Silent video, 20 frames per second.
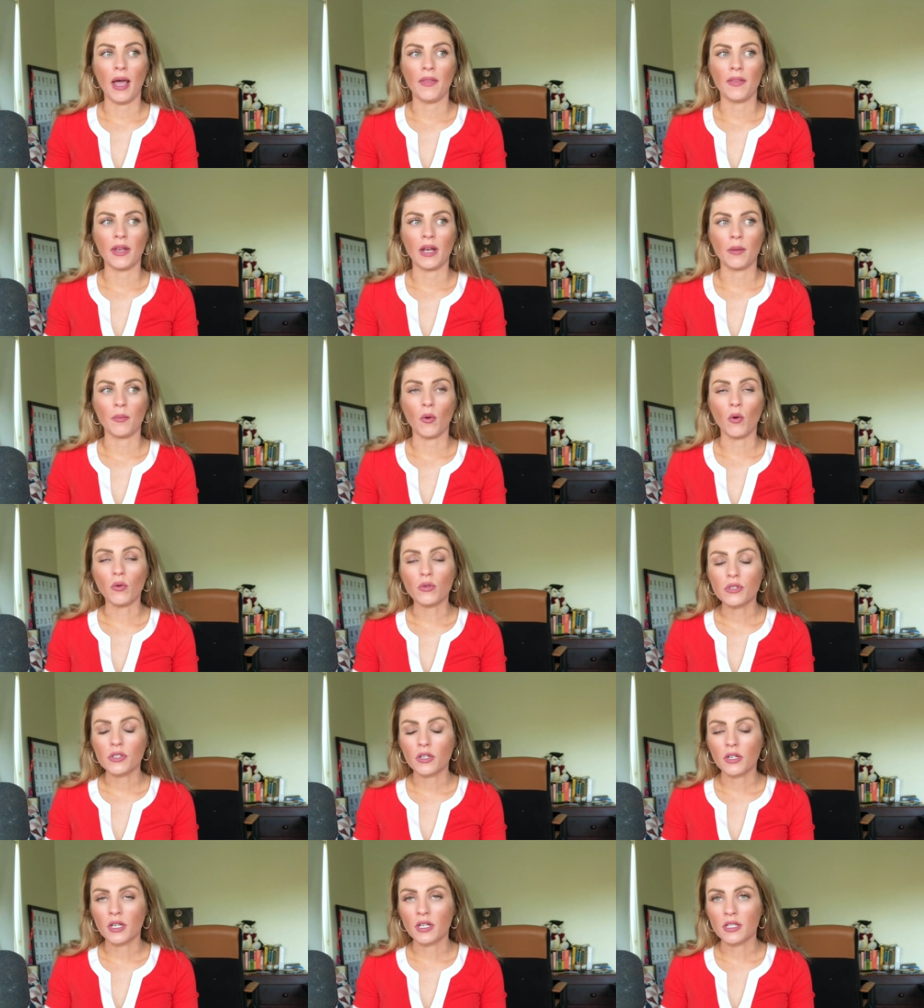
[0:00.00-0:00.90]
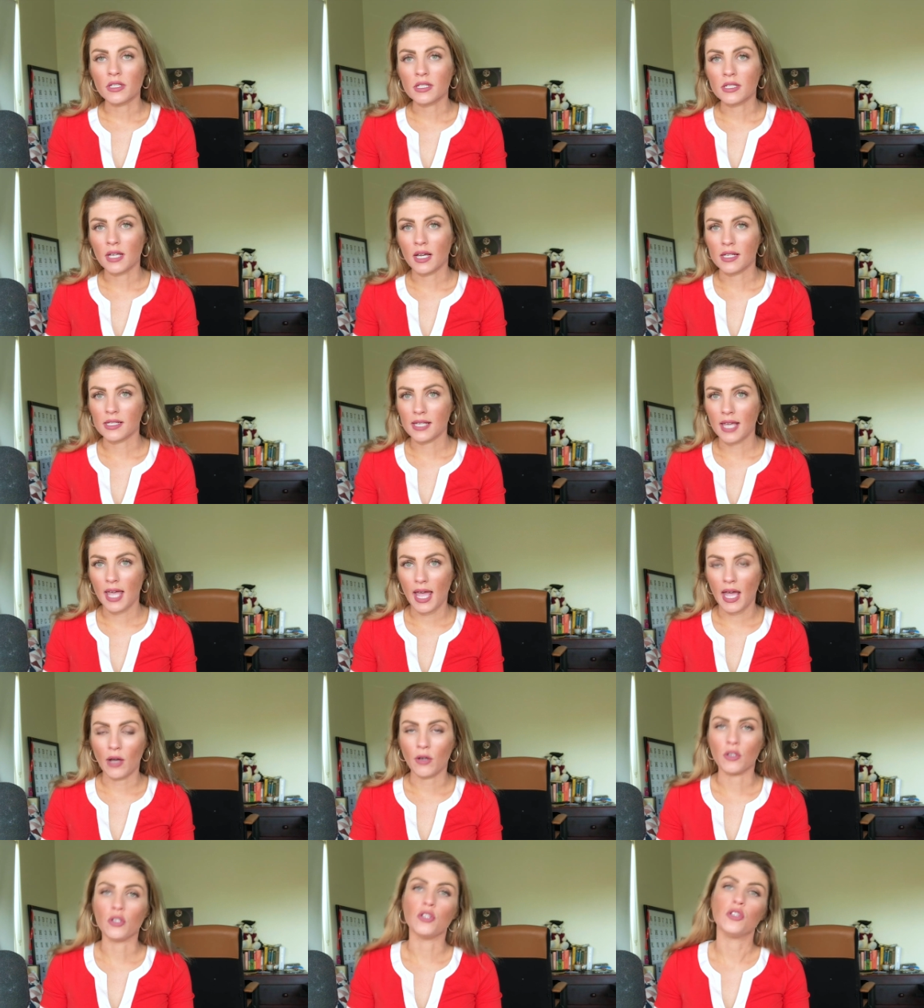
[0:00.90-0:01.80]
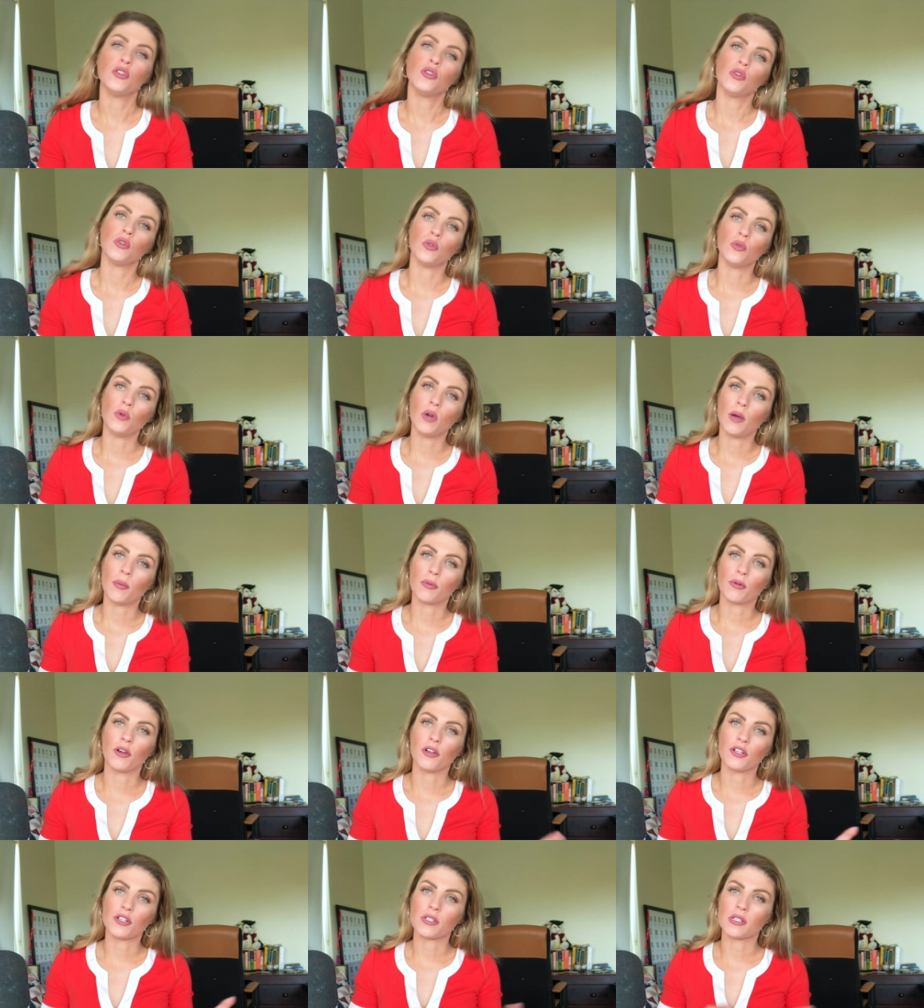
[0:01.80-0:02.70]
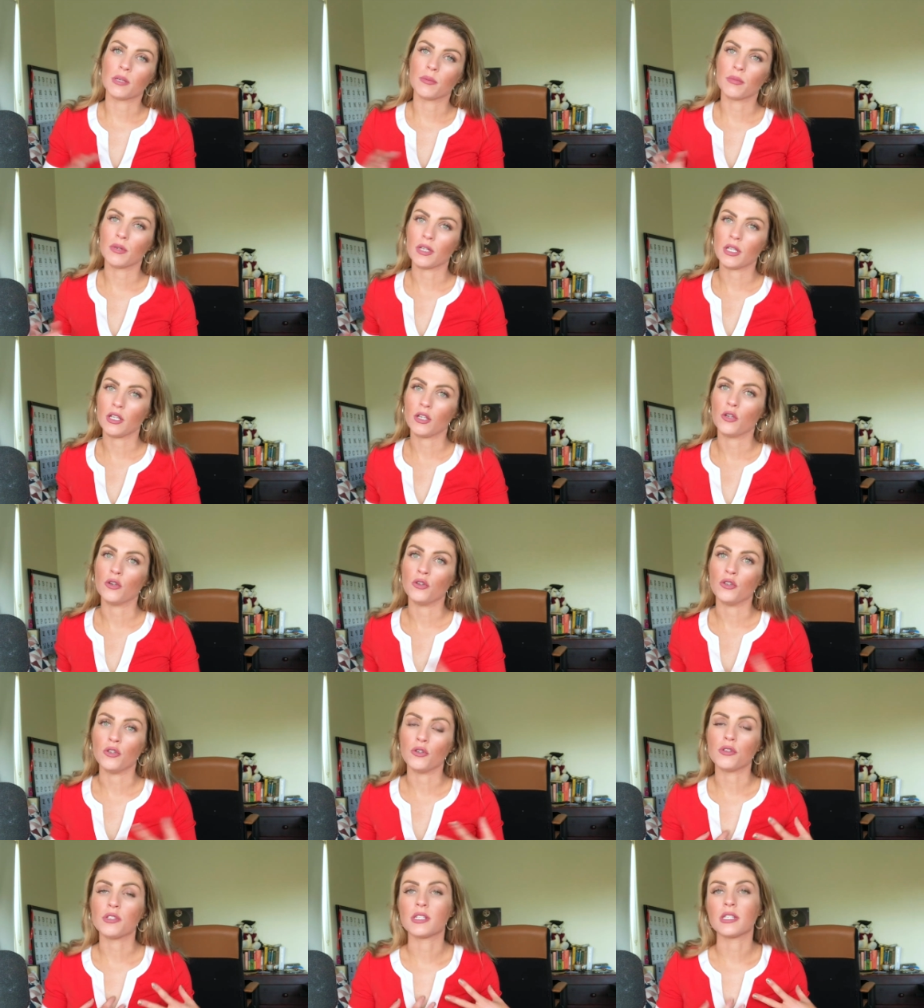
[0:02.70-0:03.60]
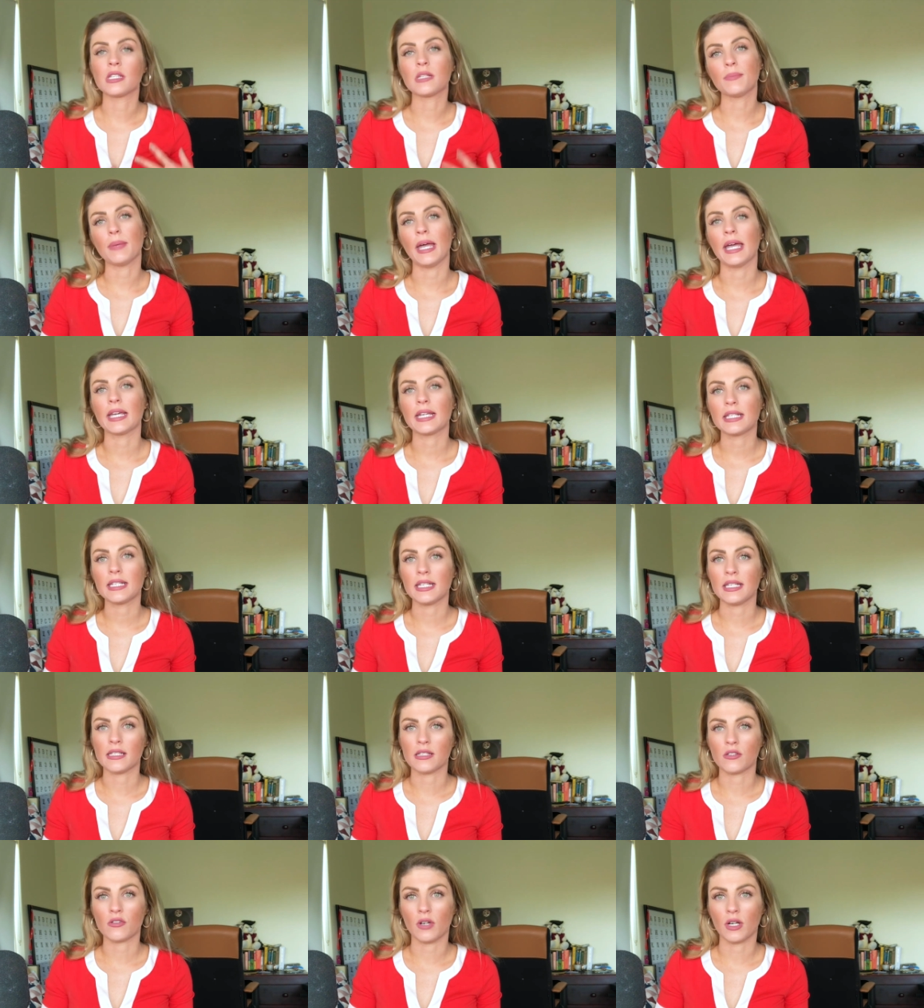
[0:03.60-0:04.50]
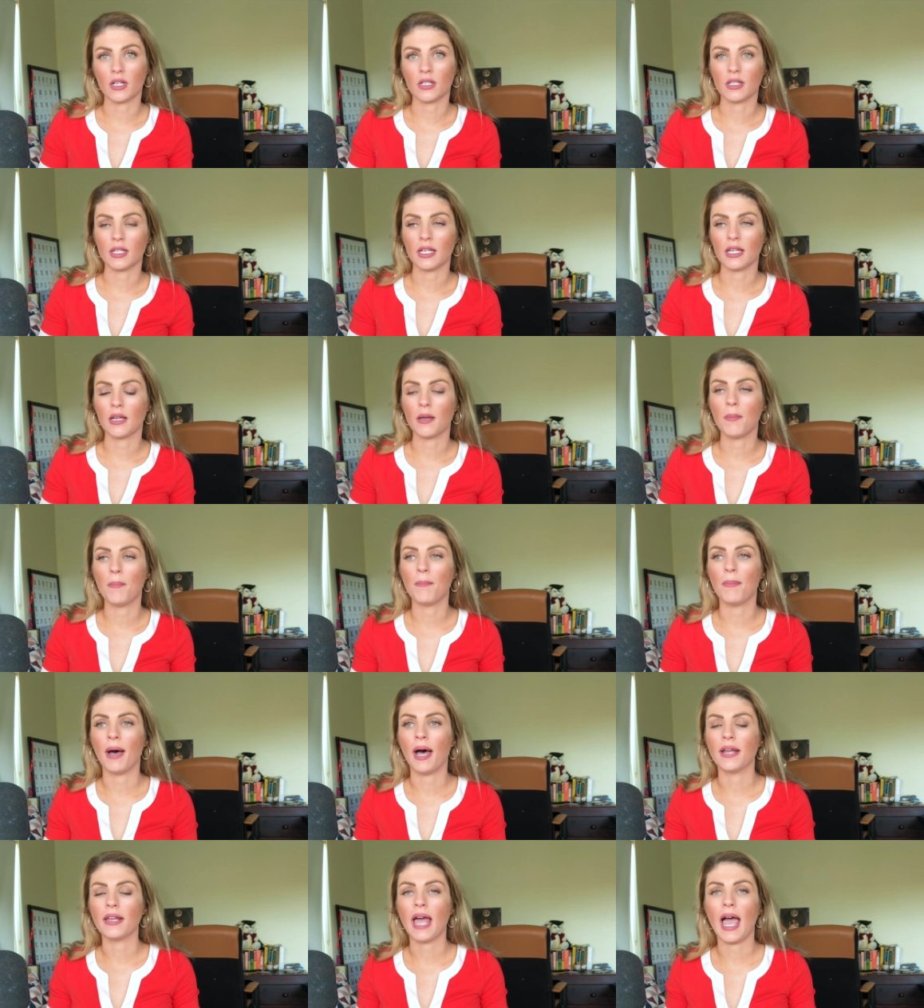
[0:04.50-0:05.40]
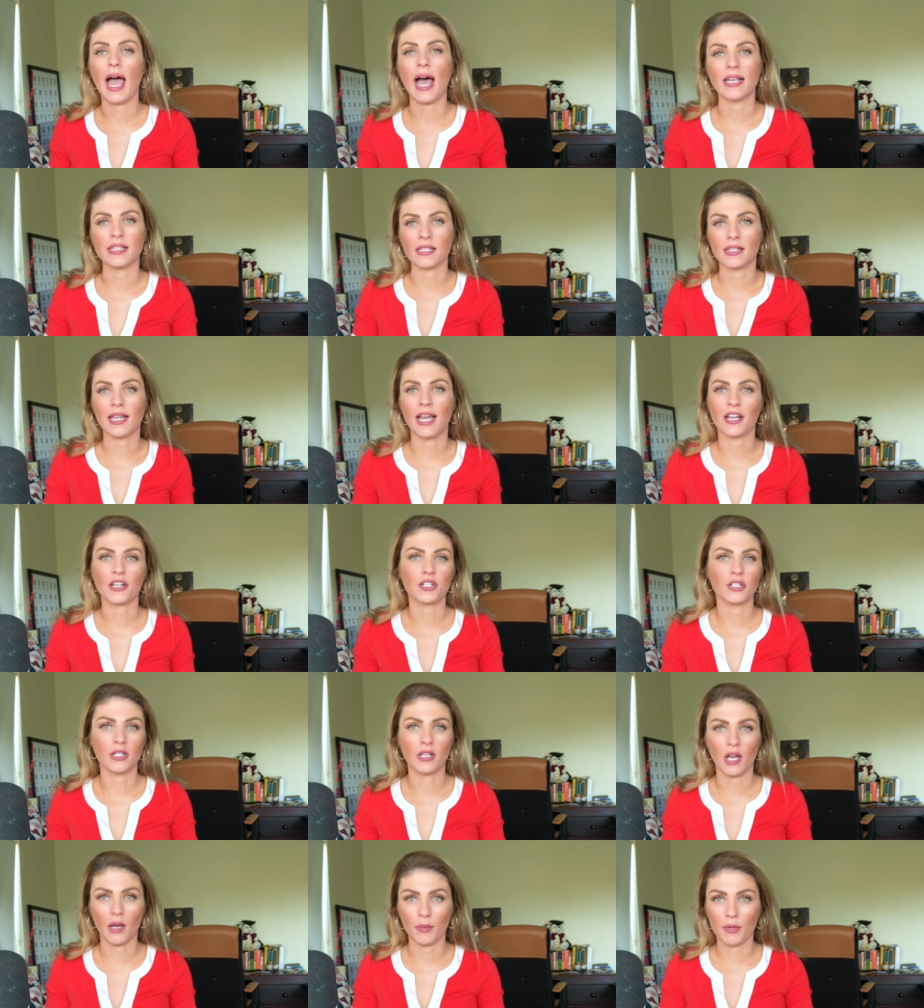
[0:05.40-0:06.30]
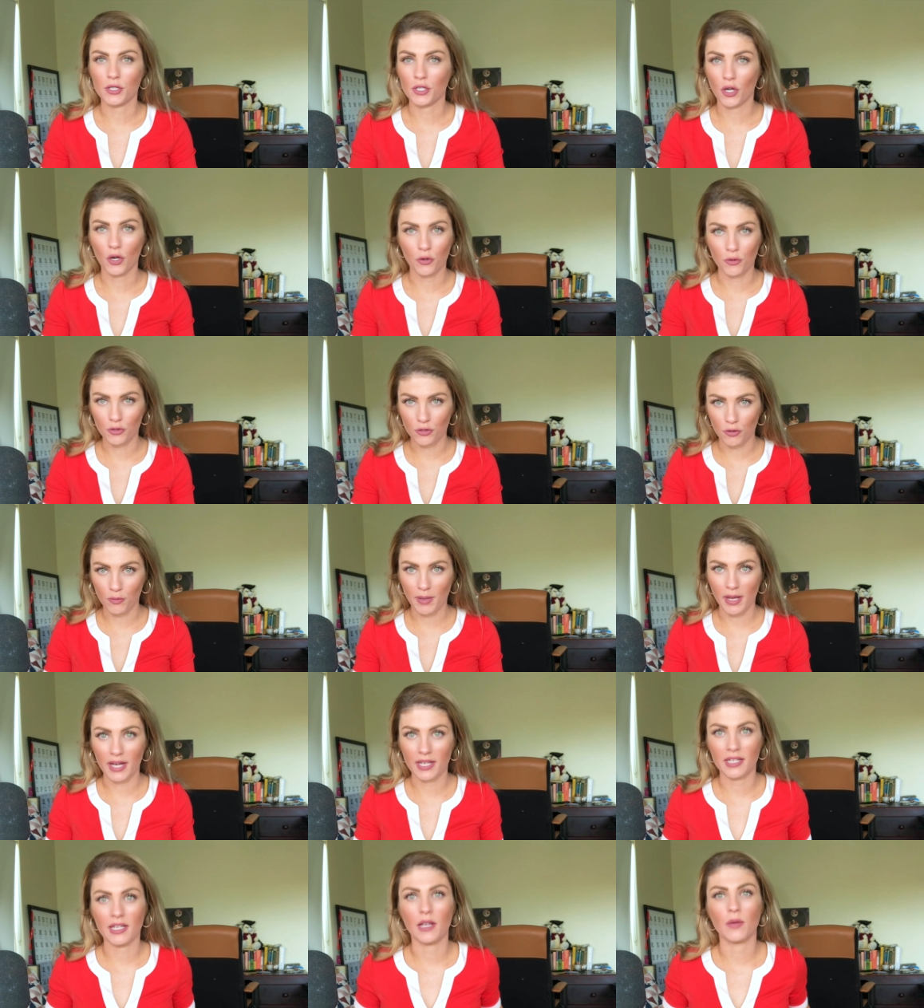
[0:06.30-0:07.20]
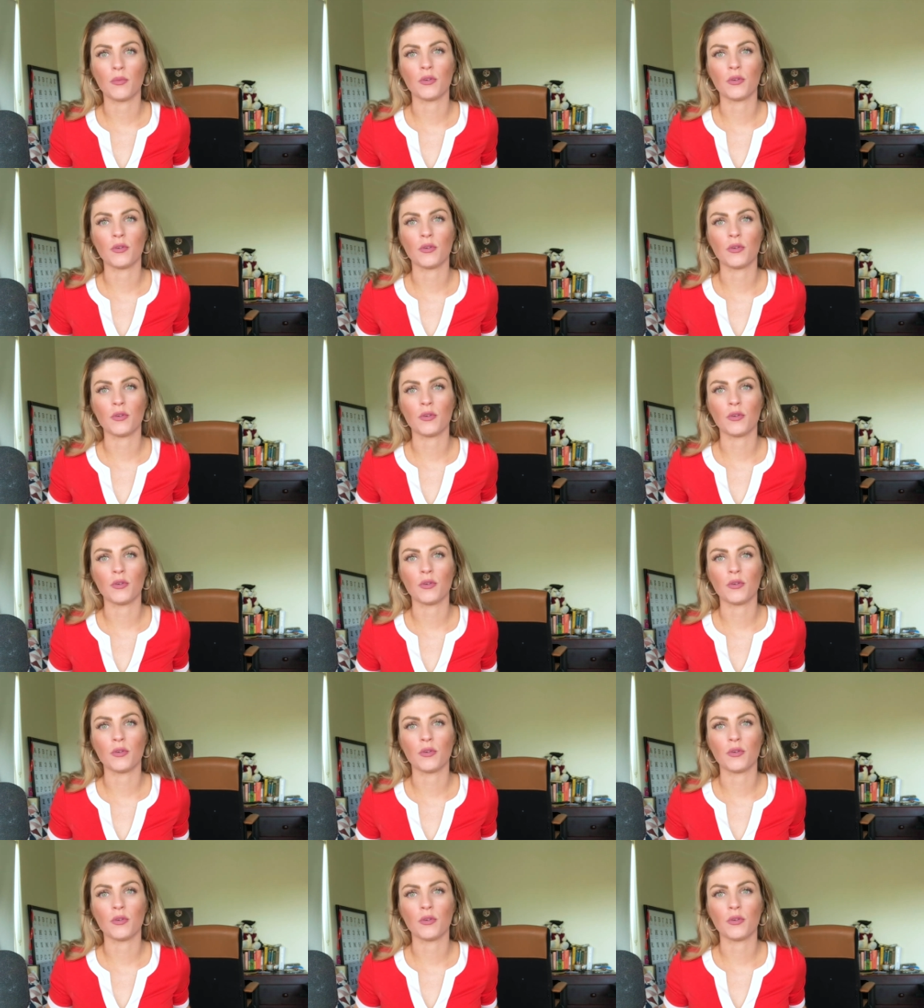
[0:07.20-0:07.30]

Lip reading: And then I'm also going to discuss how you approach somebody who you suspect is struggling but hasn't actually come and told you about it yet,